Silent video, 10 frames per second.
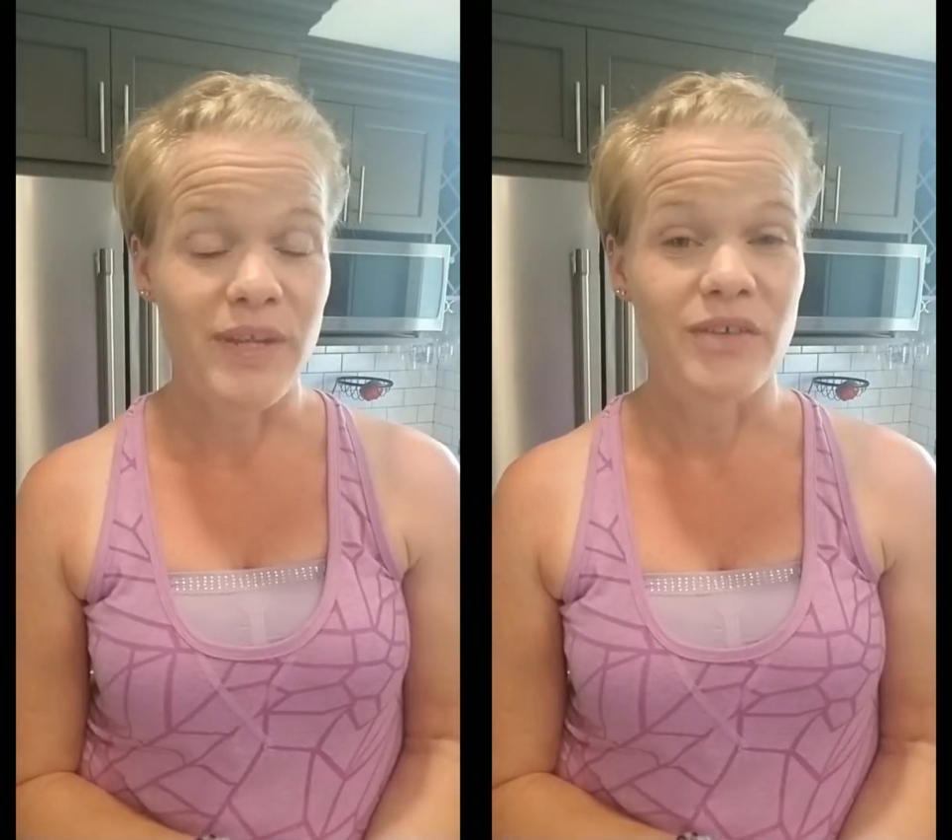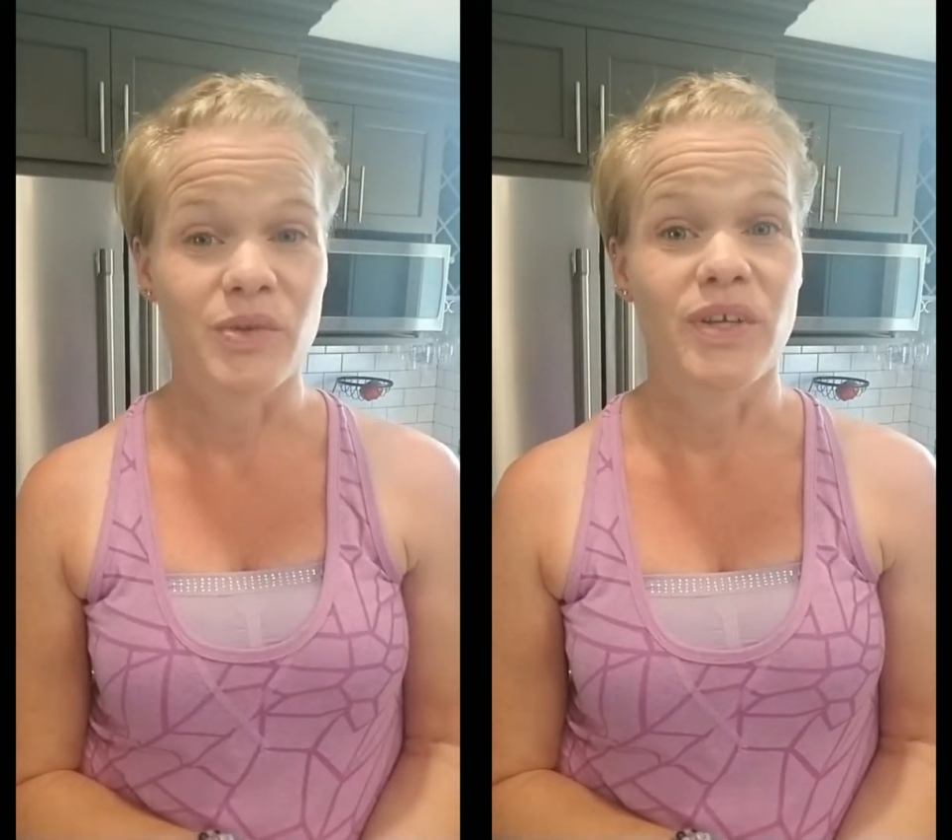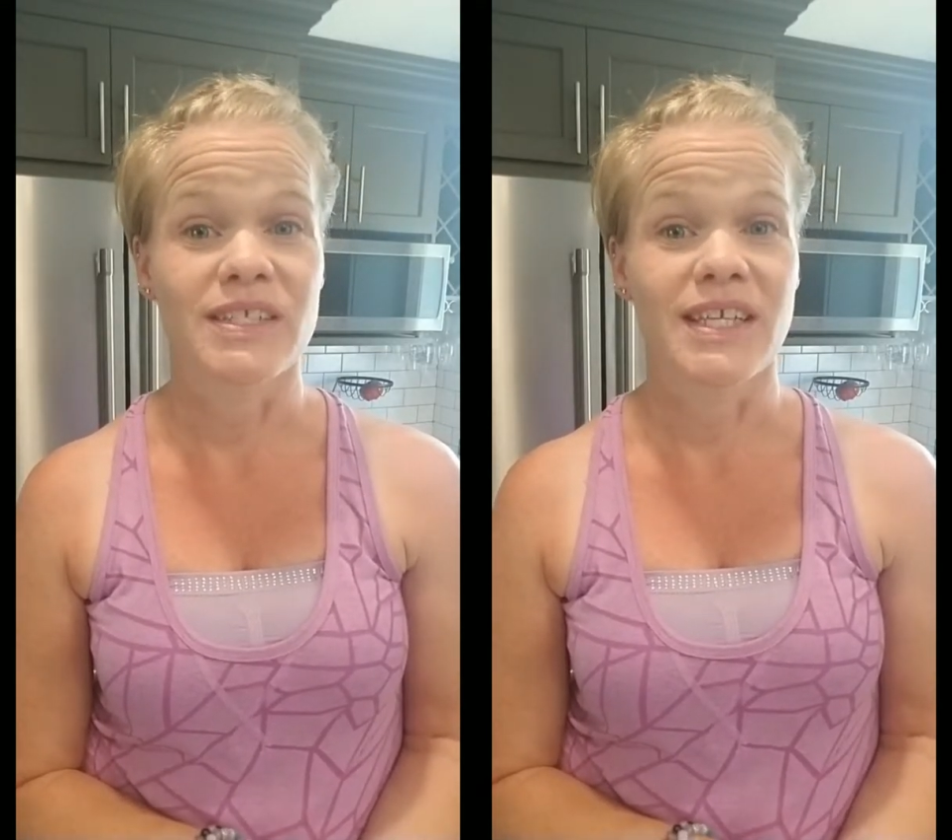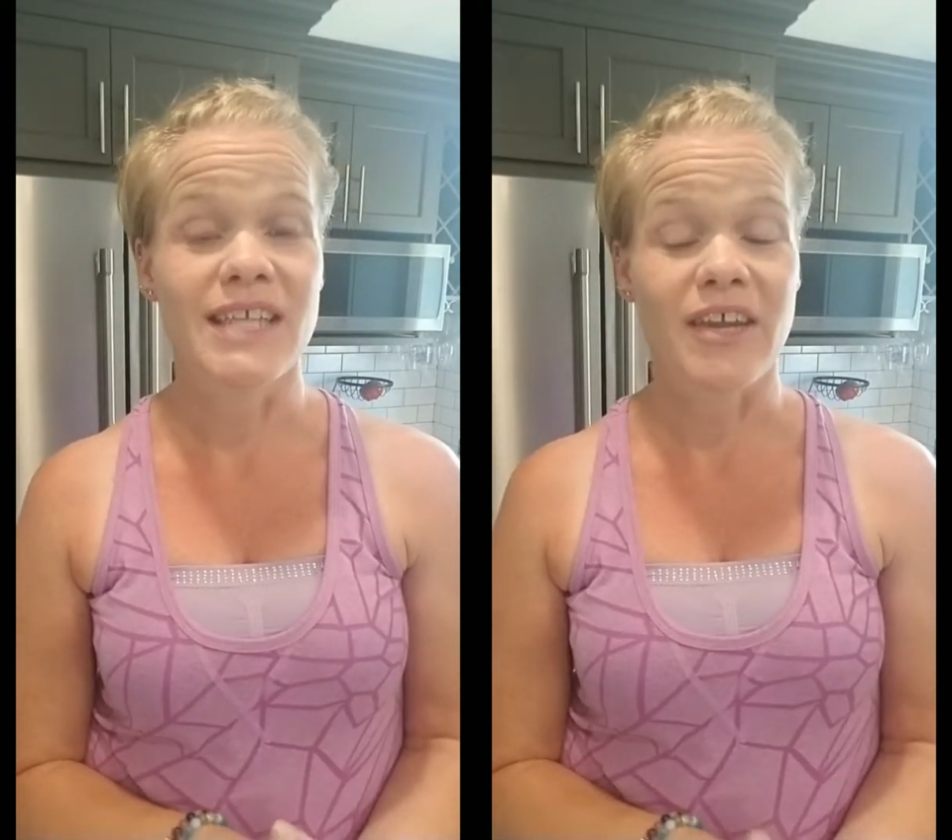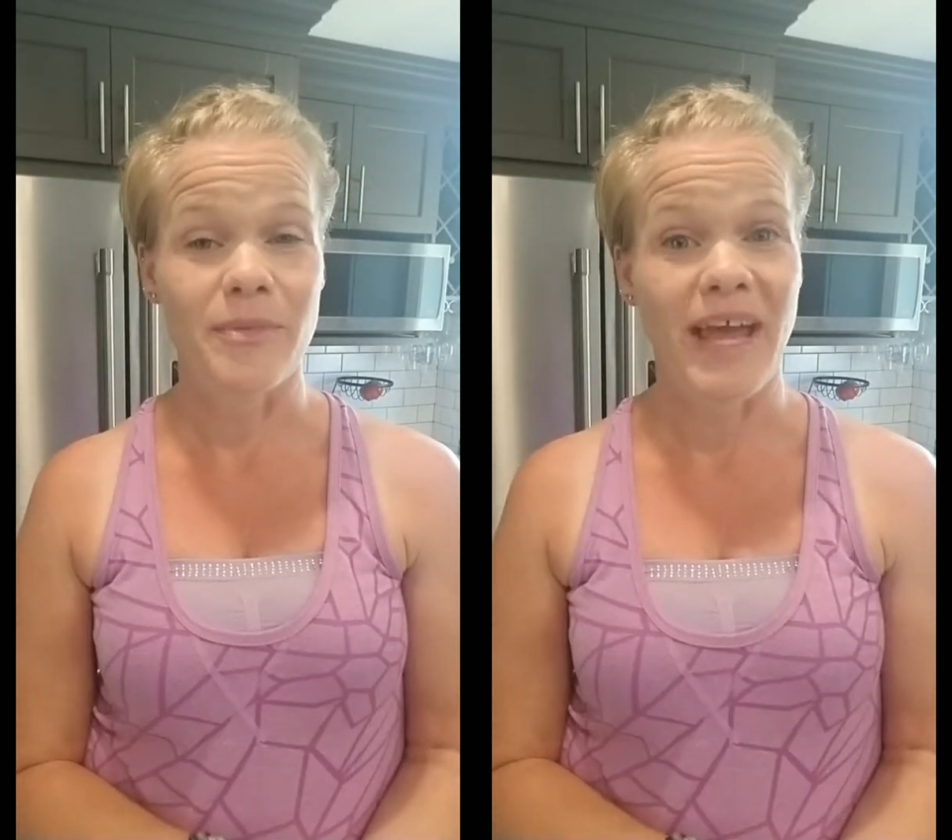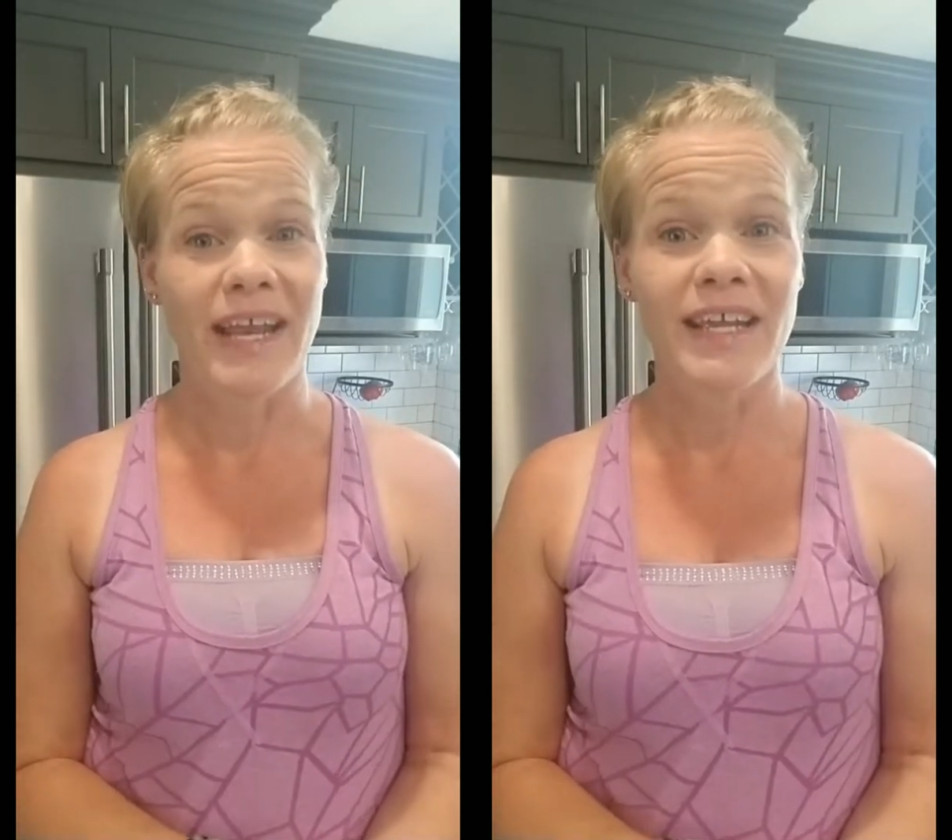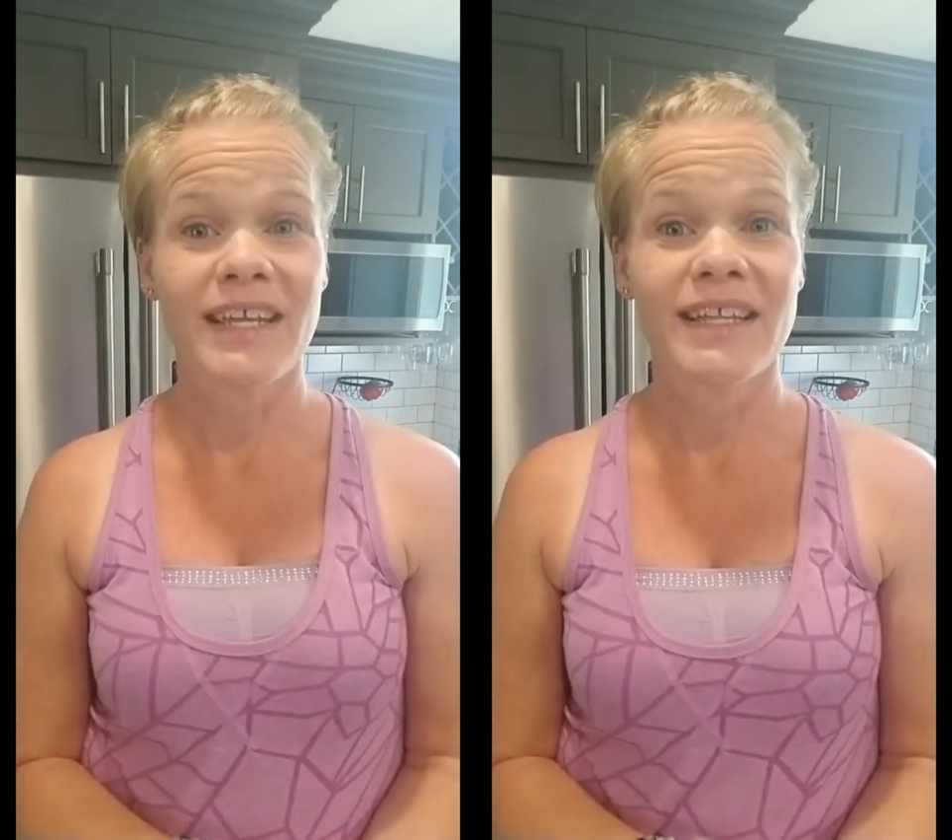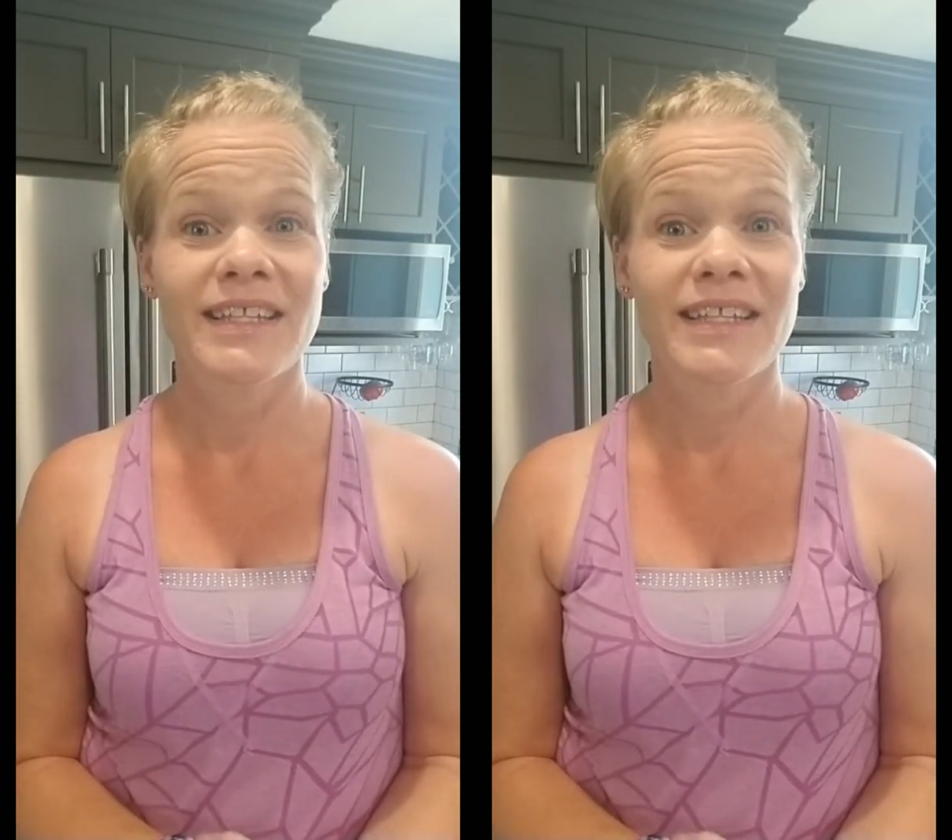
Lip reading: use oils, that's aromatic.